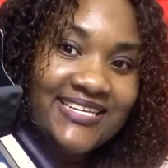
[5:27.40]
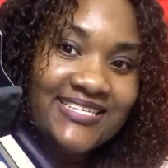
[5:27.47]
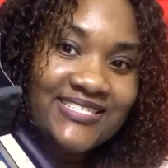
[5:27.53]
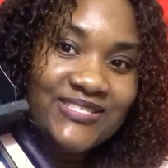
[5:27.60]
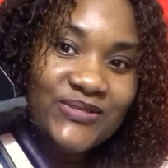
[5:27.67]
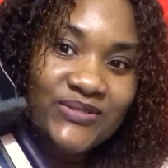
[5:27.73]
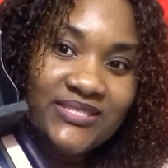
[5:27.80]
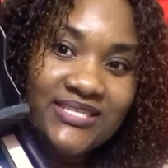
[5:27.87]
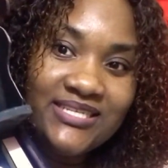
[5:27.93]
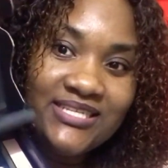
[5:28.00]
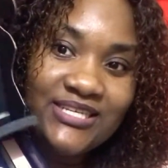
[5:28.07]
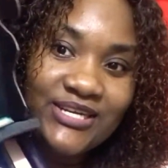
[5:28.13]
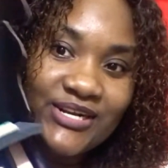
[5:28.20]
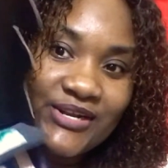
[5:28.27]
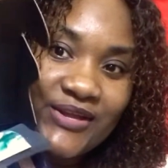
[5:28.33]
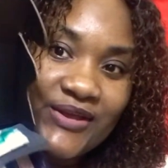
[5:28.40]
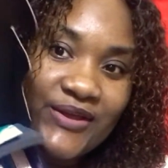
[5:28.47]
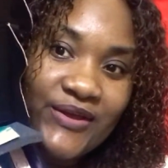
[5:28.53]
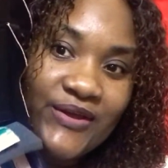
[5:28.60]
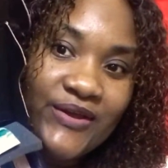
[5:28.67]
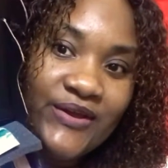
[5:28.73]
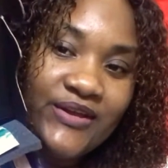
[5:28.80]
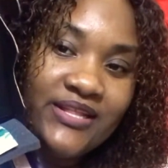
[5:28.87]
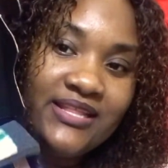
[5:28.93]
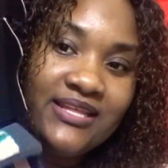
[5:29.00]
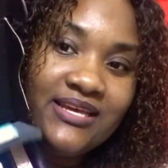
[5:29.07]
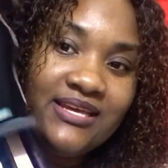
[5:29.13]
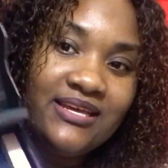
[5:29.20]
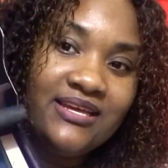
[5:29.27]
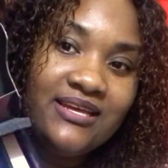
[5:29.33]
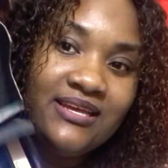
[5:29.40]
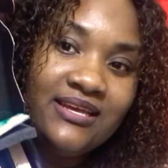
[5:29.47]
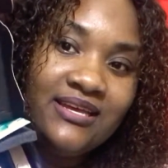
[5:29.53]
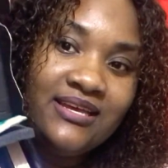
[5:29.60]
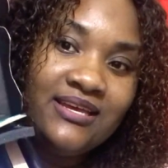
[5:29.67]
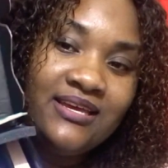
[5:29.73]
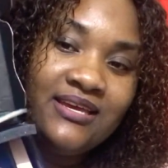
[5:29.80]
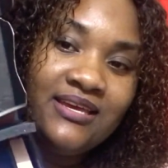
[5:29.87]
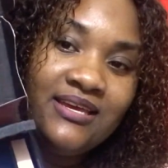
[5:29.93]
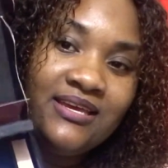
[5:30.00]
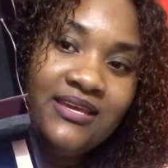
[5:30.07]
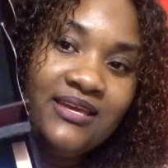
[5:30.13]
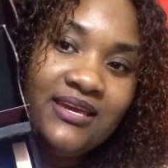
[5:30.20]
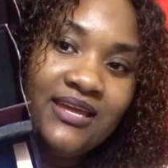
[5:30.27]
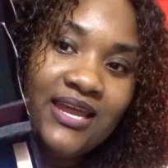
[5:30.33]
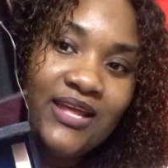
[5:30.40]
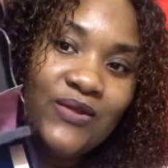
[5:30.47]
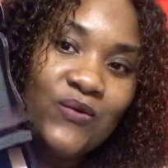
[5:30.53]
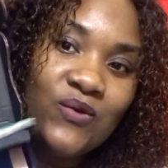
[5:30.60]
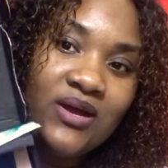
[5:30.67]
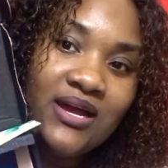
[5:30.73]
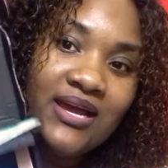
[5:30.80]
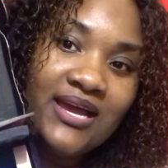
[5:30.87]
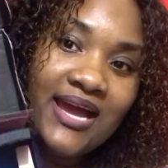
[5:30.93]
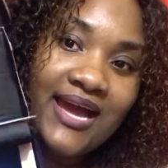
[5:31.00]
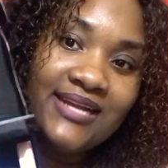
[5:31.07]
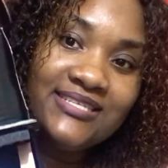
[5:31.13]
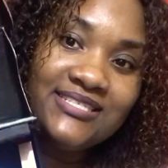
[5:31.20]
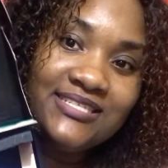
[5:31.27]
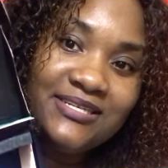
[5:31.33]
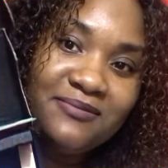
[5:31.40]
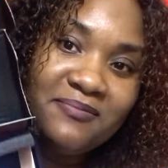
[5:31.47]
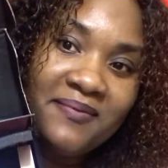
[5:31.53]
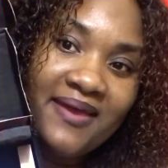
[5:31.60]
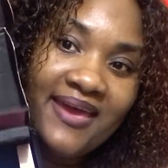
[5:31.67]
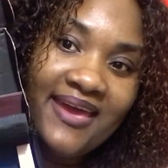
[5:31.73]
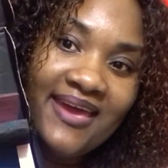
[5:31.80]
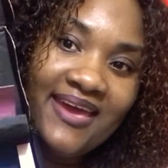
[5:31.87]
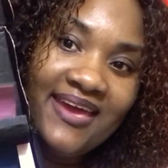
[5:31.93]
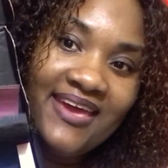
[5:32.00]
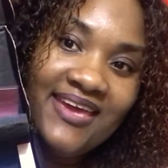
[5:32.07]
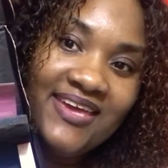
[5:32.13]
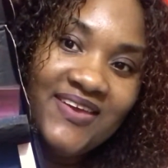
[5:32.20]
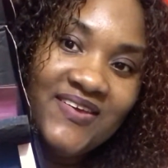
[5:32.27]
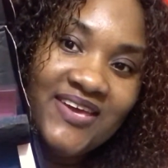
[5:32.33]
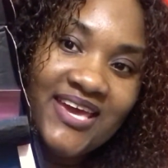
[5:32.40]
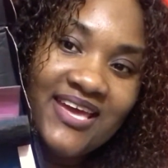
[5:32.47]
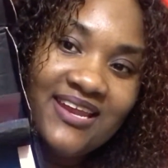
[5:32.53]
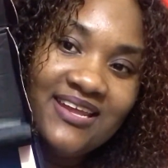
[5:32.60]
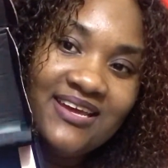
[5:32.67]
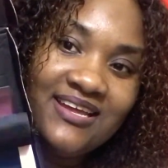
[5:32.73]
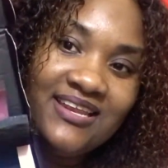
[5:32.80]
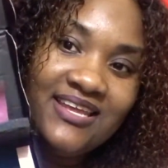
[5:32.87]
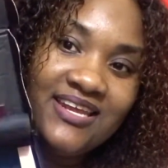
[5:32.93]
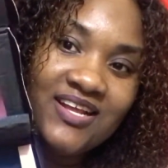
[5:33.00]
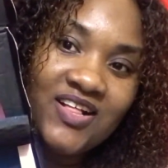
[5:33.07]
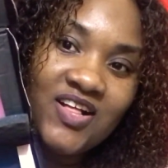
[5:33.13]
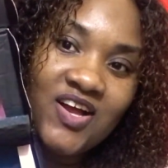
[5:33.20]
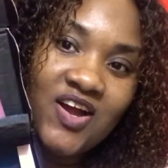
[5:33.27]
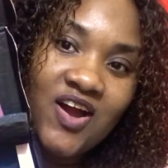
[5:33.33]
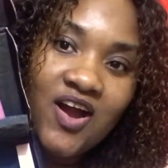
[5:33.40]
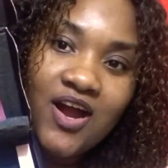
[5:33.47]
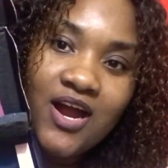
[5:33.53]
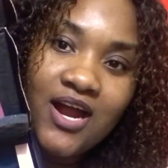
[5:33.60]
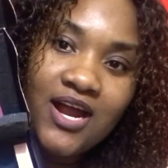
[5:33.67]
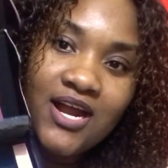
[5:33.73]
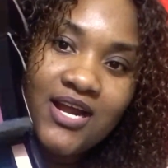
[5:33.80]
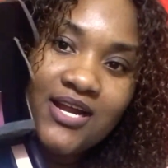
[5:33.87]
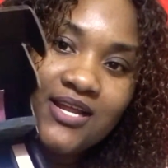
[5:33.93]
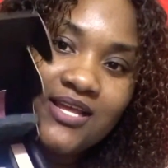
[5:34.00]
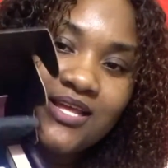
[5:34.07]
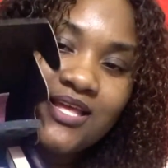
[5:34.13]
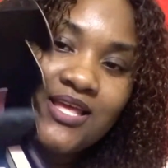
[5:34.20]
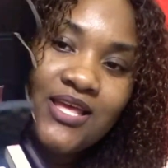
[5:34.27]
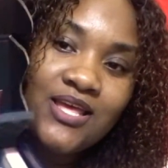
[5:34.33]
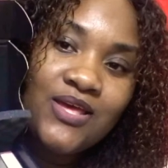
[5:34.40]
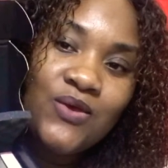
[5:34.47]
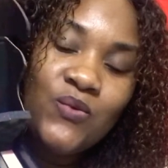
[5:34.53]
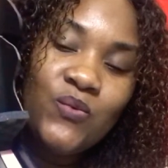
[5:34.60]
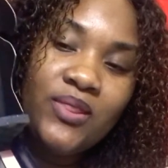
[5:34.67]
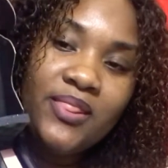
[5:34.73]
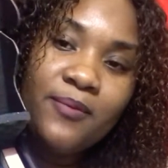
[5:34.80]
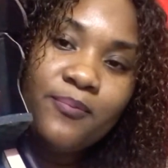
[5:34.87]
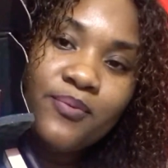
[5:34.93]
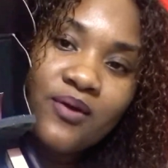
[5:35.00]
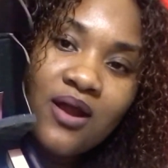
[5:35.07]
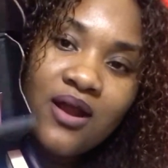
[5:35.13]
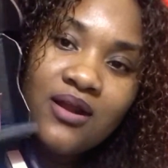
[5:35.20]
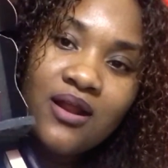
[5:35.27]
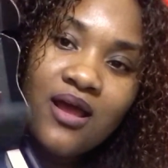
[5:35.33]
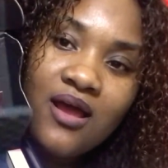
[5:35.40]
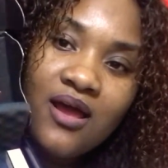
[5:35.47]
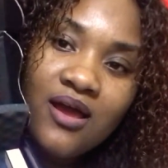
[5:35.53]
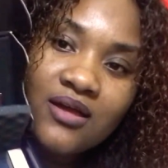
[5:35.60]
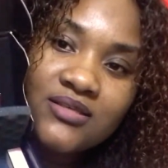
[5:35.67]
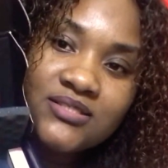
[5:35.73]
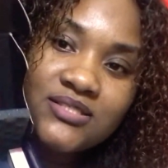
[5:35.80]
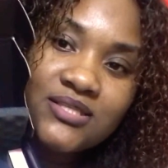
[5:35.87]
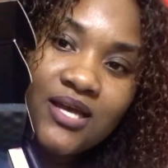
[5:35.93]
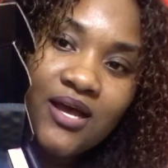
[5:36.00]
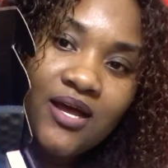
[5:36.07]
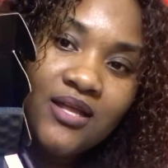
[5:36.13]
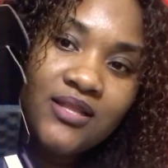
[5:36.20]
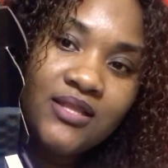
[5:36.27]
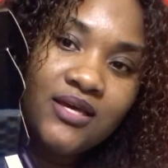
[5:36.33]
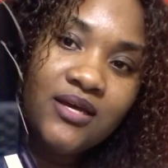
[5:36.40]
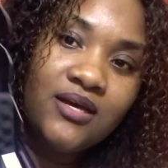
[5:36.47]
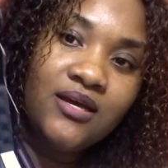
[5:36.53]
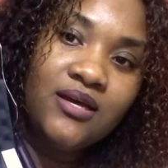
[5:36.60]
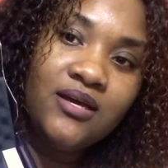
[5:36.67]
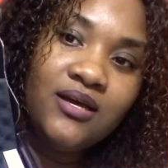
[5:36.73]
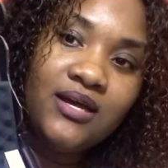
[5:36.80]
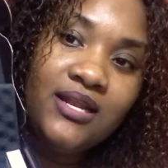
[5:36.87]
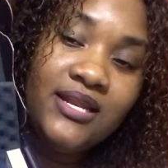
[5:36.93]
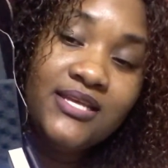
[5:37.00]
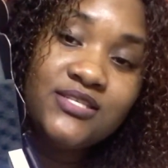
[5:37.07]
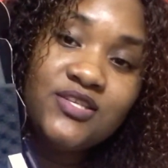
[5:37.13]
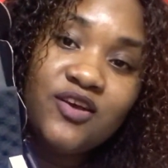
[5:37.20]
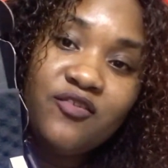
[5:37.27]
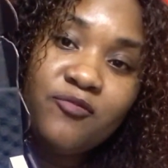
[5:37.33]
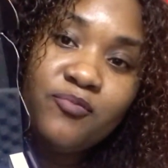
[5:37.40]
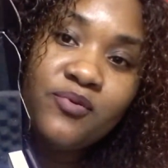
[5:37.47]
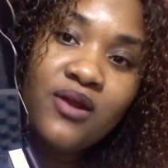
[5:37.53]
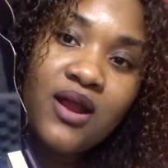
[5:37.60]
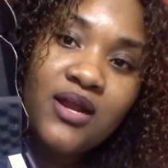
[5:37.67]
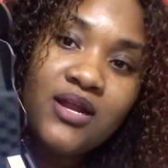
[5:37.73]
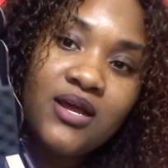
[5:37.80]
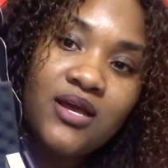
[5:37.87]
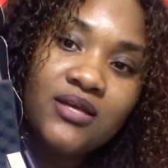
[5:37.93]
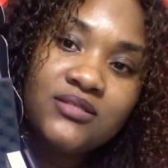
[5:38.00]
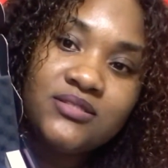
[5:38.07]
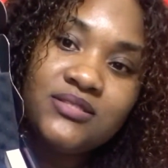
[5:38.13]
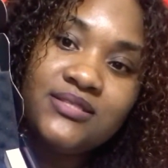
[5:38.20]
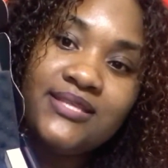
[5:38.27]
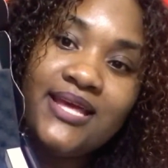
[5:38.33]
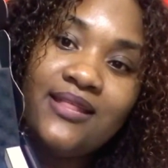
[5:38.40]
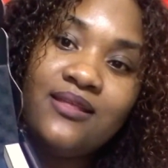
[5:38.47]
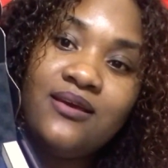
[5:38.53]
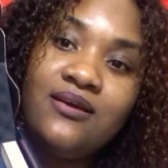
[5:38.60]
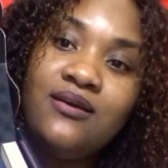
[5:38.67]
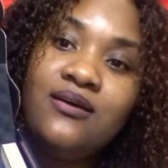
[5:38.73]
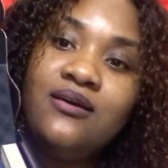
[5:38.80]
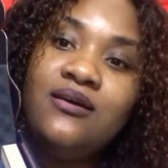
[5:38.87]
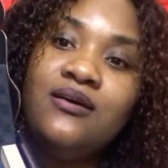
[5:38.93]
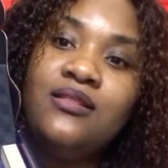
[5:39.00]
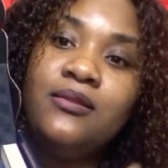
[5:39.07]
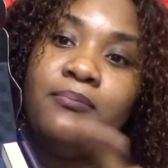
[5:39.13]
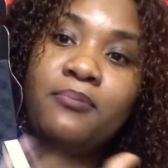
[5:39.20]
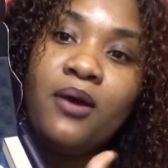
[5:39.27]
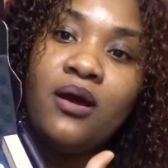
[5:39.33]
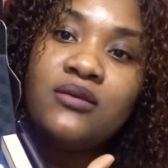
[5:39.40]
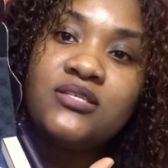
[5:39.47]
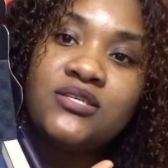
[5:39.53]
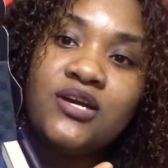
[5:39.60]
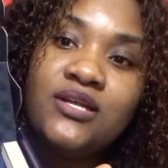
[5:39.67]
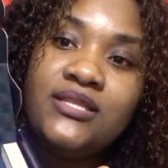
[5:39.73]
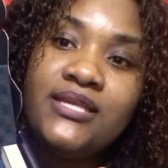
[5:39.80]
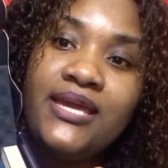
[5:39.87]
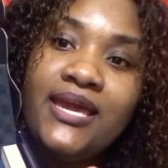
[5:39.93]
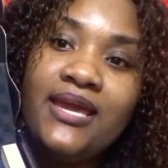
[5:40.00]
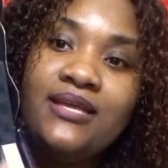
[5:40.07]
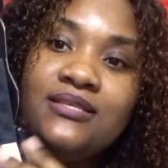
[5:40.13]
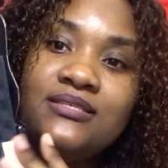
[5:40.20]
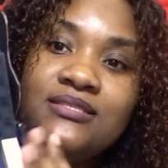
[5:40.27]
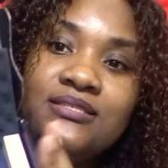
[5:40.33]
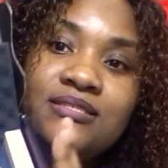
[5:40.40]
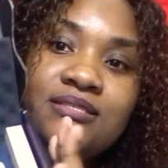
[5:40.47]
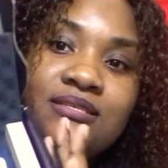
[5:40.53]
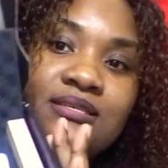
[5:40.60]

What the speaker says: Zo ziet het eruit. Je krijgt ook een kaartje erbij. You get a little card with the products on a list of products that the box contains.